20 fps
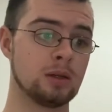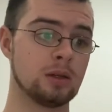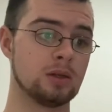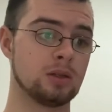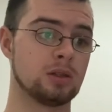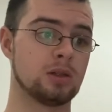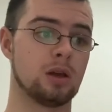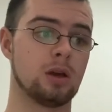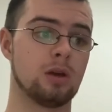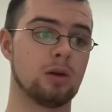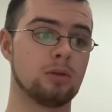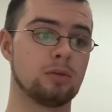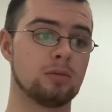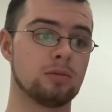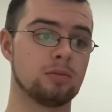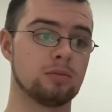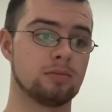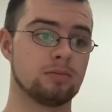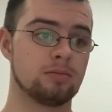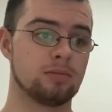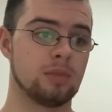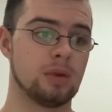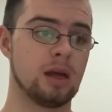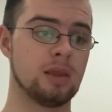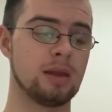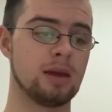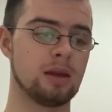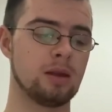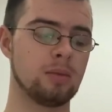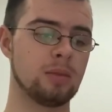So,
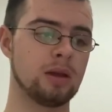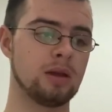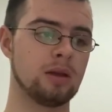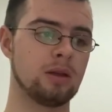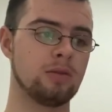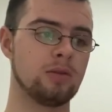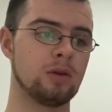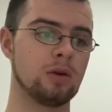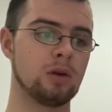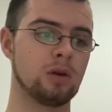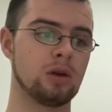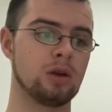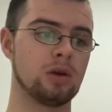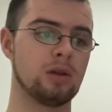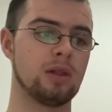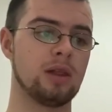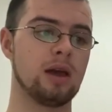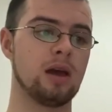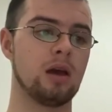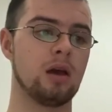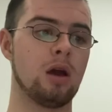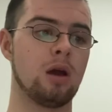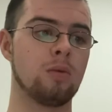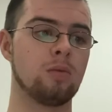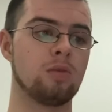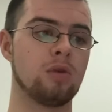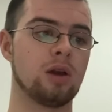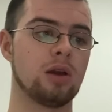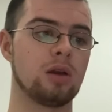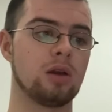and then, I mean, if you look at their
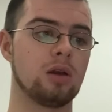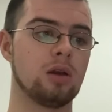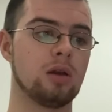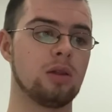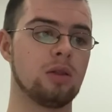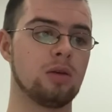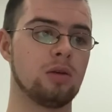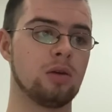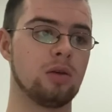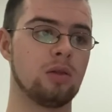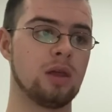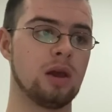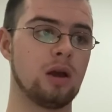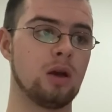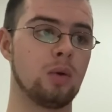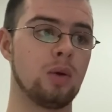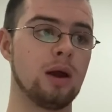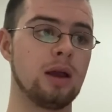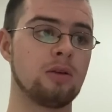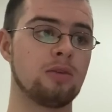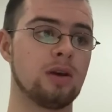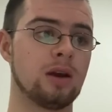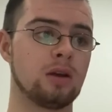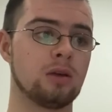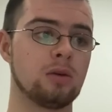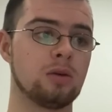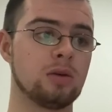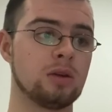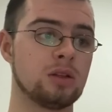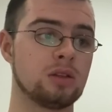home their away
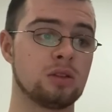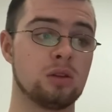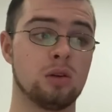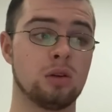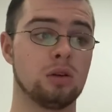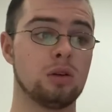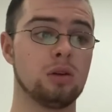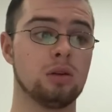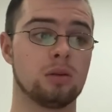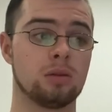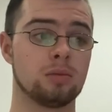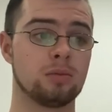record, it's not good.